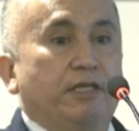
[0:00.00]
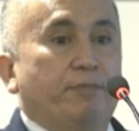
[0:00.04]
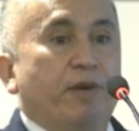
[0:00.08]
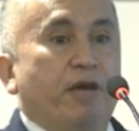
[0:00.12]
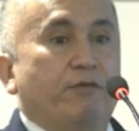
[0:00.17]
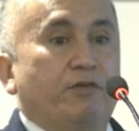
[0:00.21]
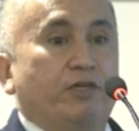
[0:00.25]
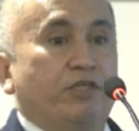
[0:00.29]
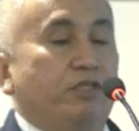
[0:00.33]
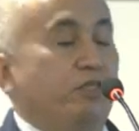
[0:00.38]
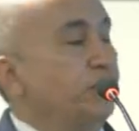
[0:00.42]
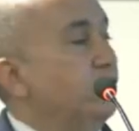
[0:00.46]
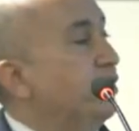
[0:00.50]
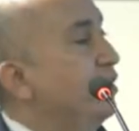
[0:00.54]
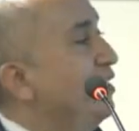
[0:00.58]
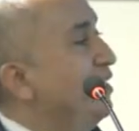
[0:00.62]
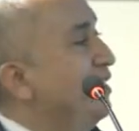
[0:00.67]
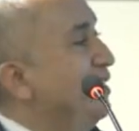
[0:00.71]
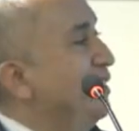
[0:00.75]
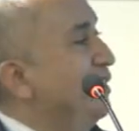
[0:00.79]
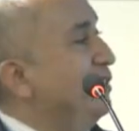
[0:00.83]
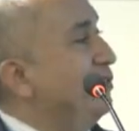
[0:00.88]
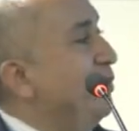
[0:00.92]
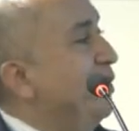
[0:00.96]
published,
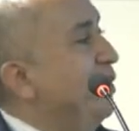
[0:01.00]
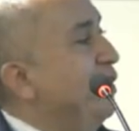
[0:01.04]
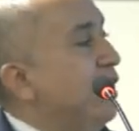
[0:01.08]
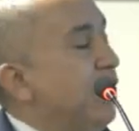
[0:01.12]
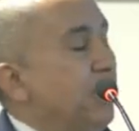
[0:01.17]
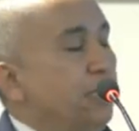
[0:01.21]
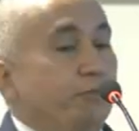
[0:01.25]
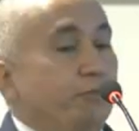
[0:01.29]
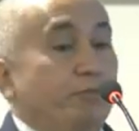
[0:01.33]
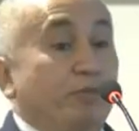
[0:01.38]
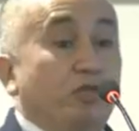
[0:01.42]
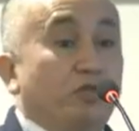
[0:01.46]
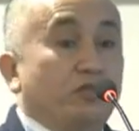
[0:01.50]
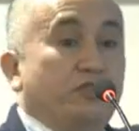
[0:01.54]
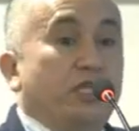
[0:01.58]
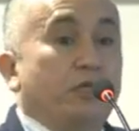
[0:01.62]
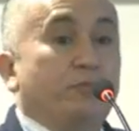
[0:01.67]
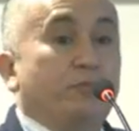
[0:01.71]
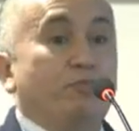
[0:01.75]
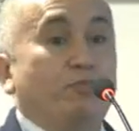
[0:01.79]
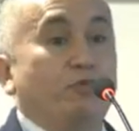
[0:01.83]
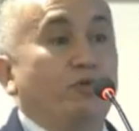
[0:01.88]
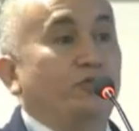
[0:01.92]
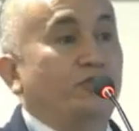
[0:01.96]
it's very nice because
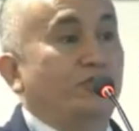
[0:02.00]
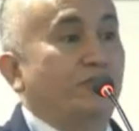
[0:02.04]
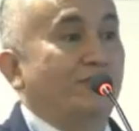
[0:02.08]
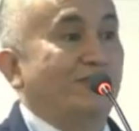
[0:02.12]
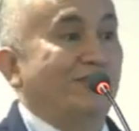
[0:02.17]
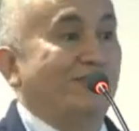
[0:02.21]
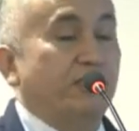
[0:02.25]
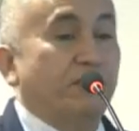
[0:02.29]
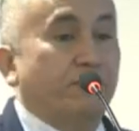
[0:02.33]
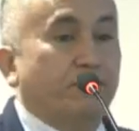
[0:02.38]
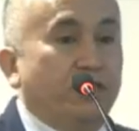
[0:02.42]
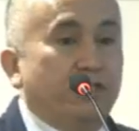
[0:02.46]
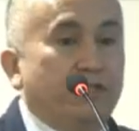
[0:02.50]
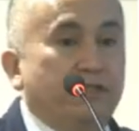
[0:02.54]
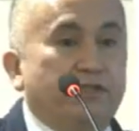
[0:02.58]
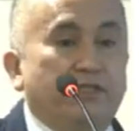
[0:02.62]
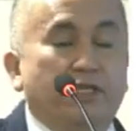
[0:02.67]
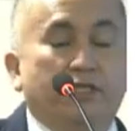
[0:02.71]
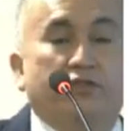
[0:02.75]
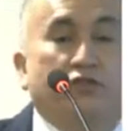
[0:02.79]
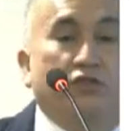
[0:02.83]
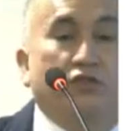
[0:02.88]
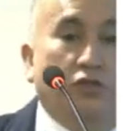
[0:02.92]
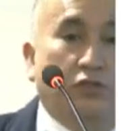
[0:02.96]
they put different
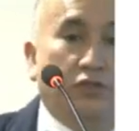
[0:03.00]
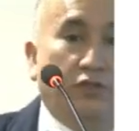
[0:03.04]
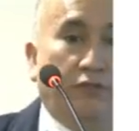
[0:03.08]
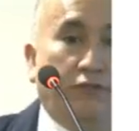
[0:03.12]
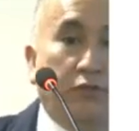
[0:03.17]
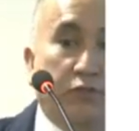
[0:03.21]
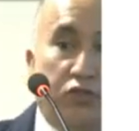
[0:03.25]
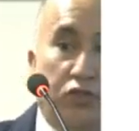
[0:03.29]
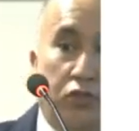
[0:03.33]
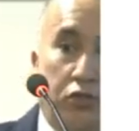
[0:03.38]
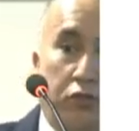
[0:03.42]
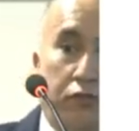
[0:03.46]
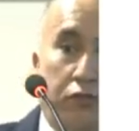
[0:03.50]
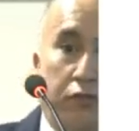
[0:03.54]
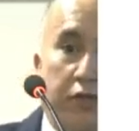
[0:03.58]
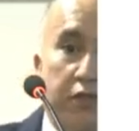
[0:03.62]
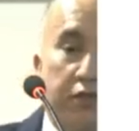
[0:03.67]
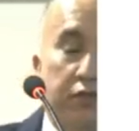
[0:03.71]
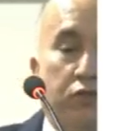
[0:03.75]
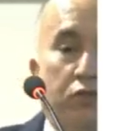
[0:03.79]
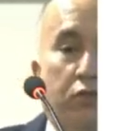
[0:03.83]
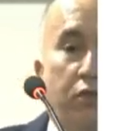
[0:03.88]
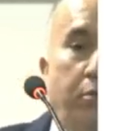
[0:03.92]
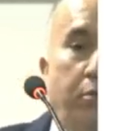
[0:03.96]
sensors from surface to